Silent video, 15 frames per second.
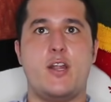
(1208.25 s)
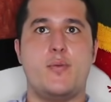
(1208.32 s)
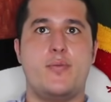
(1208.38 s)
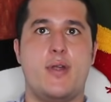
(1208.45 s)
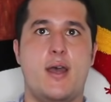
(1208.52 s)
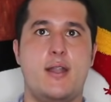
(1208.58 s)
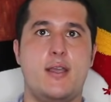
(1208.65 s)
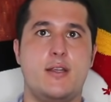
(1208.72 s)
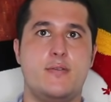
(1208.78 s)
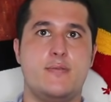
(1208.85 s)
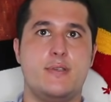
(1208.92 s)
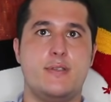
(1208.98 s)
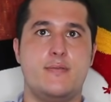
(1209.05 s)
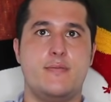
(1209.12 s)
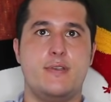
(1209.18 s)
product
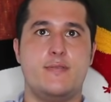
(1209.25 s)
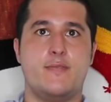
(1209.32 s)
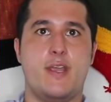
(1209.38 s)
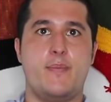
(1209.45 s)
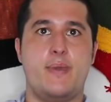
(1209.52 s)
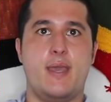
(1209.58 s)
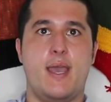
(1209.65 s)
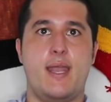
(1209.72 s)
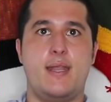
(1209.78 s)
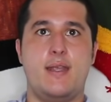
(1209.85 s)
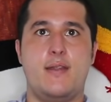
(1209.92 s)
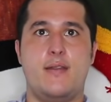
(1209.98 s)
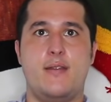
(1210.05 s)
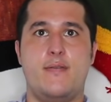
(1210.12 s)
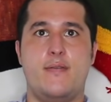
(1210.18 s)
was right behind it